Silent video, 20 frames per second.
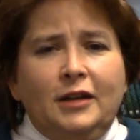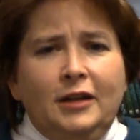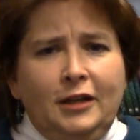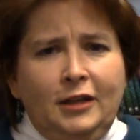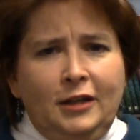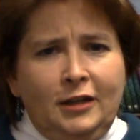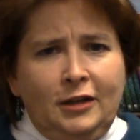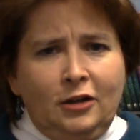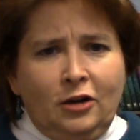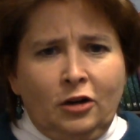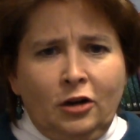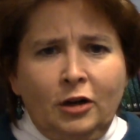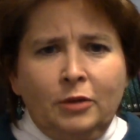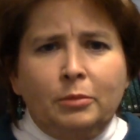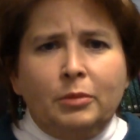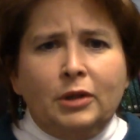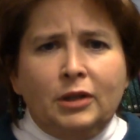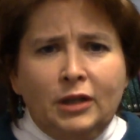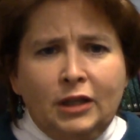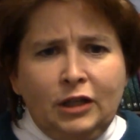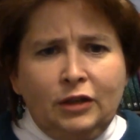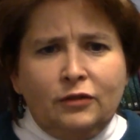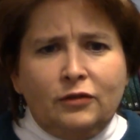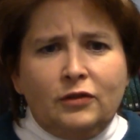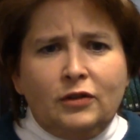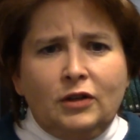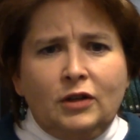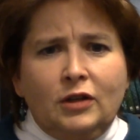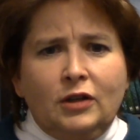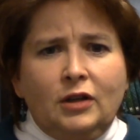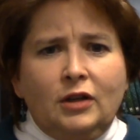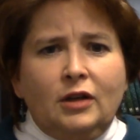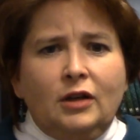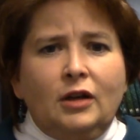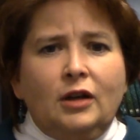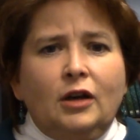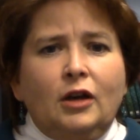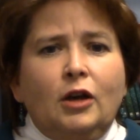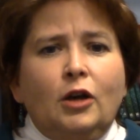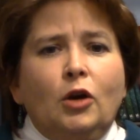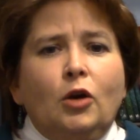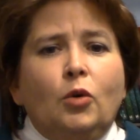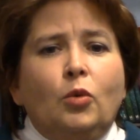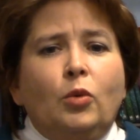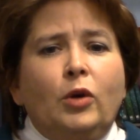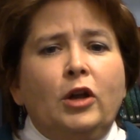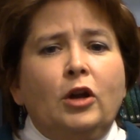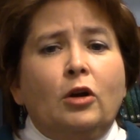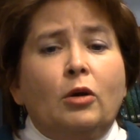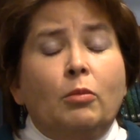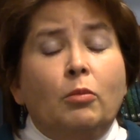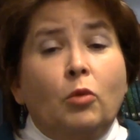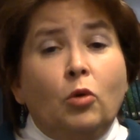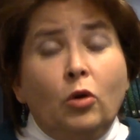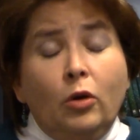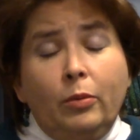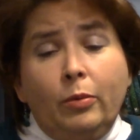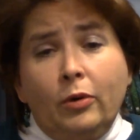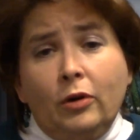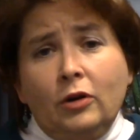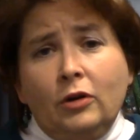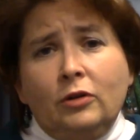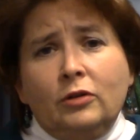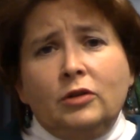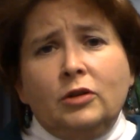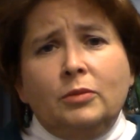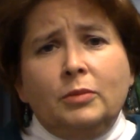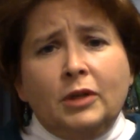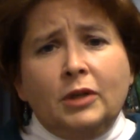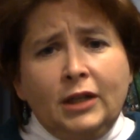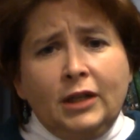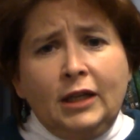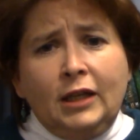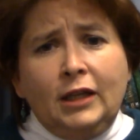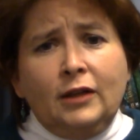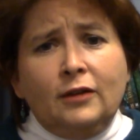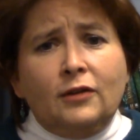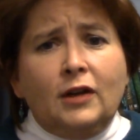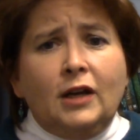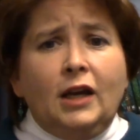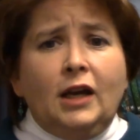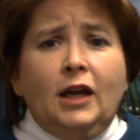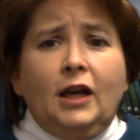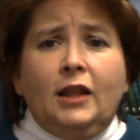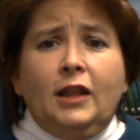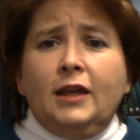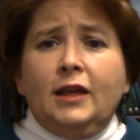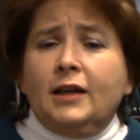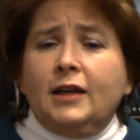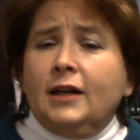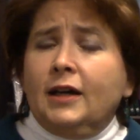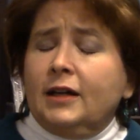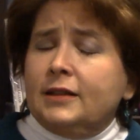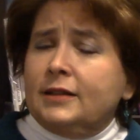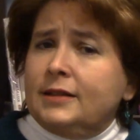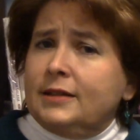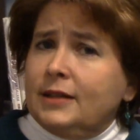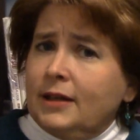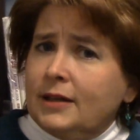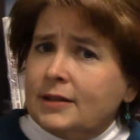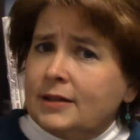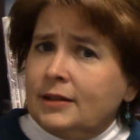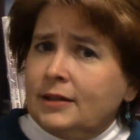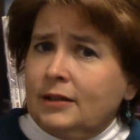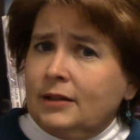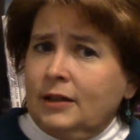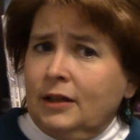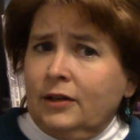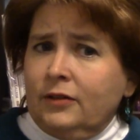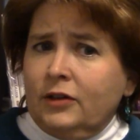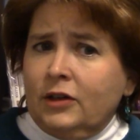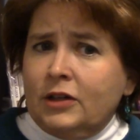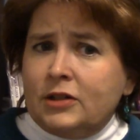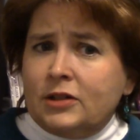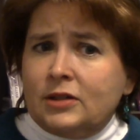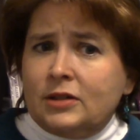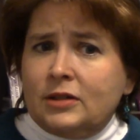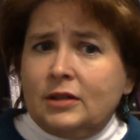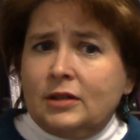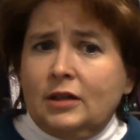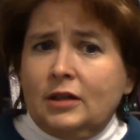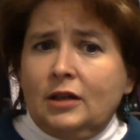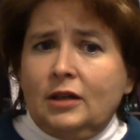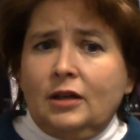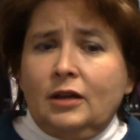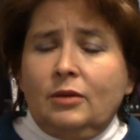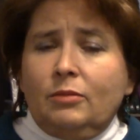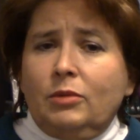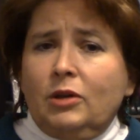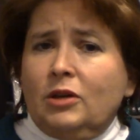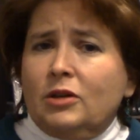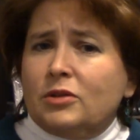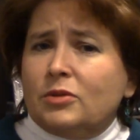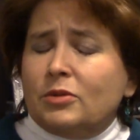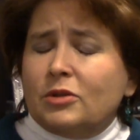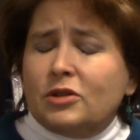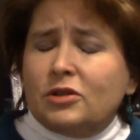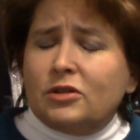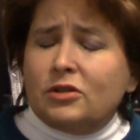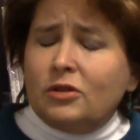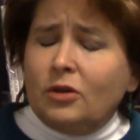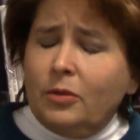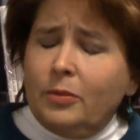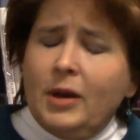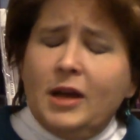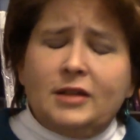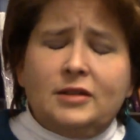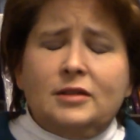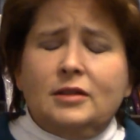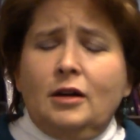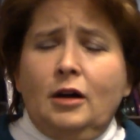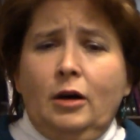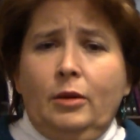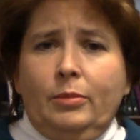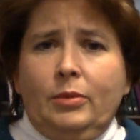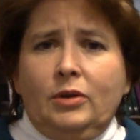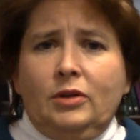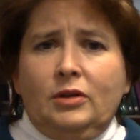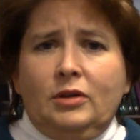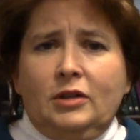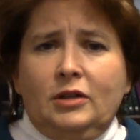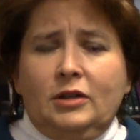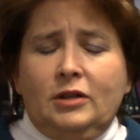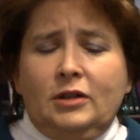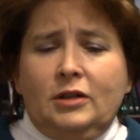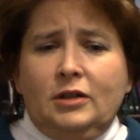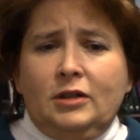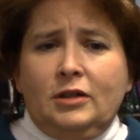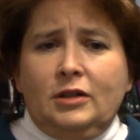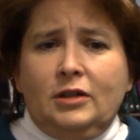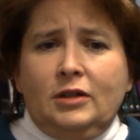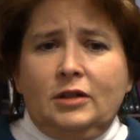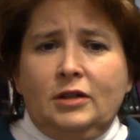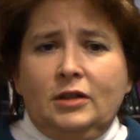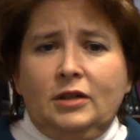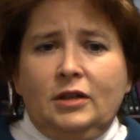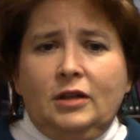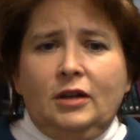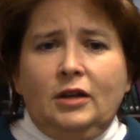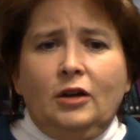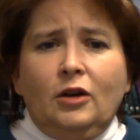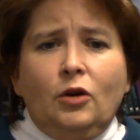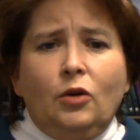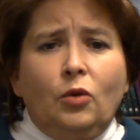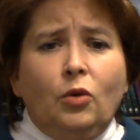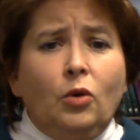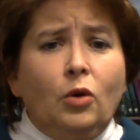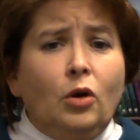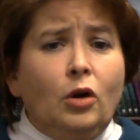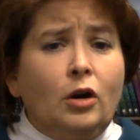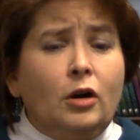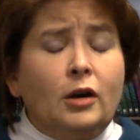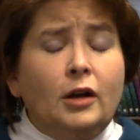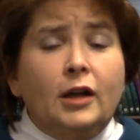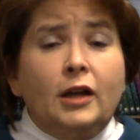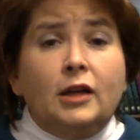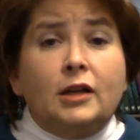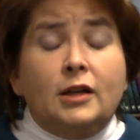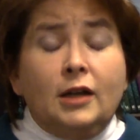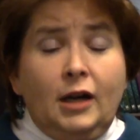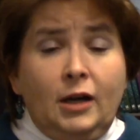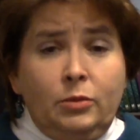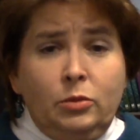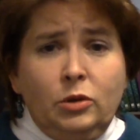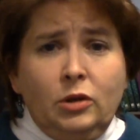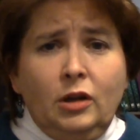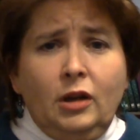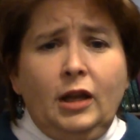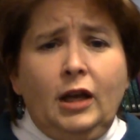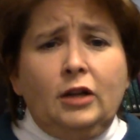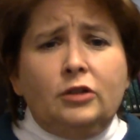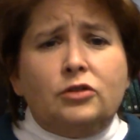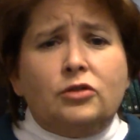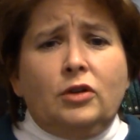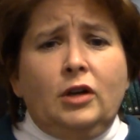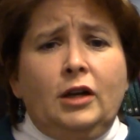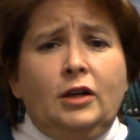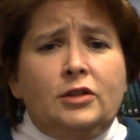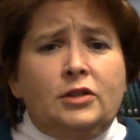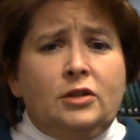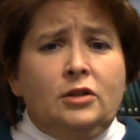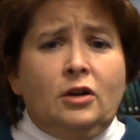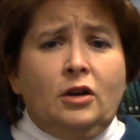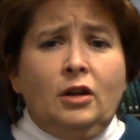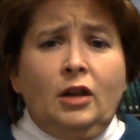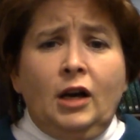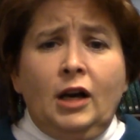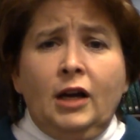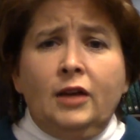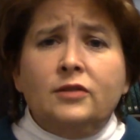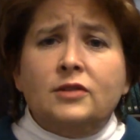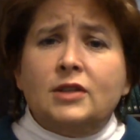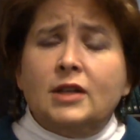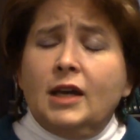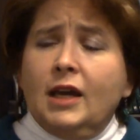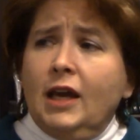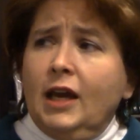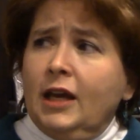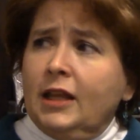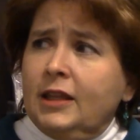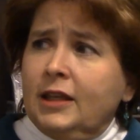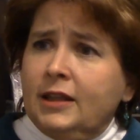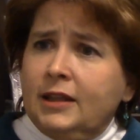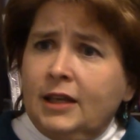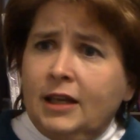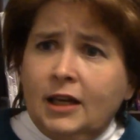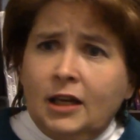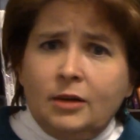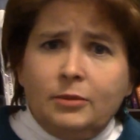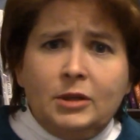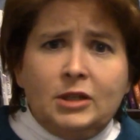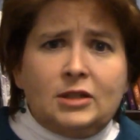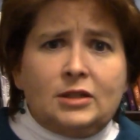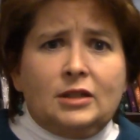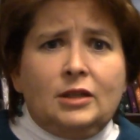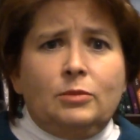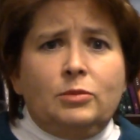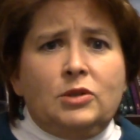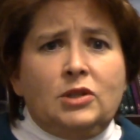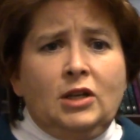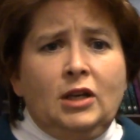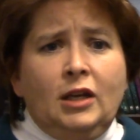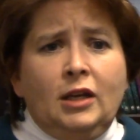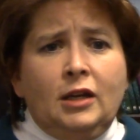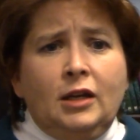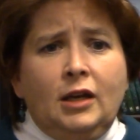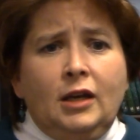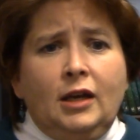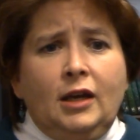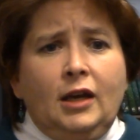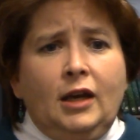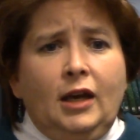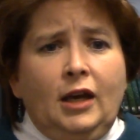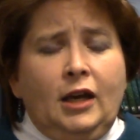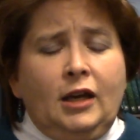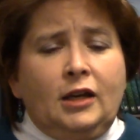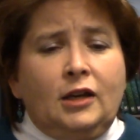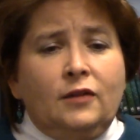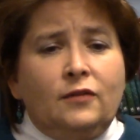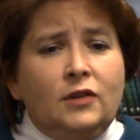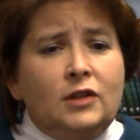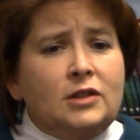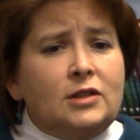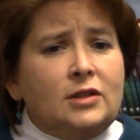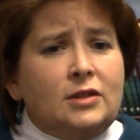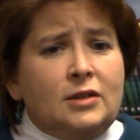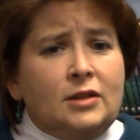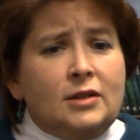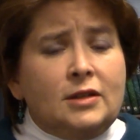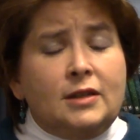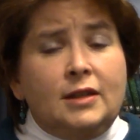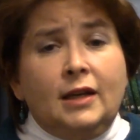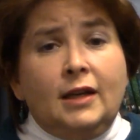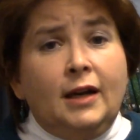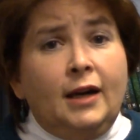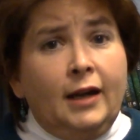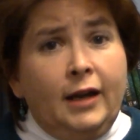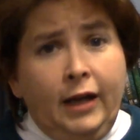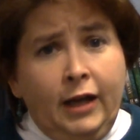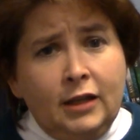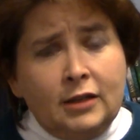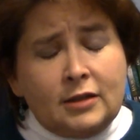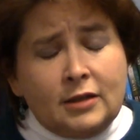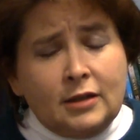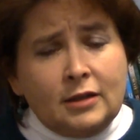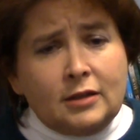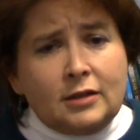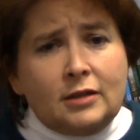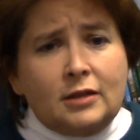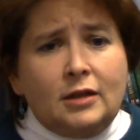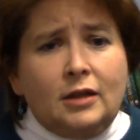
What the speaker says: in our unbelief. We are more prone to believe that God doesn't love us because we're so messed up. Or God will allow trials in our lives, and then the enemy slips in and convinces us that God hates us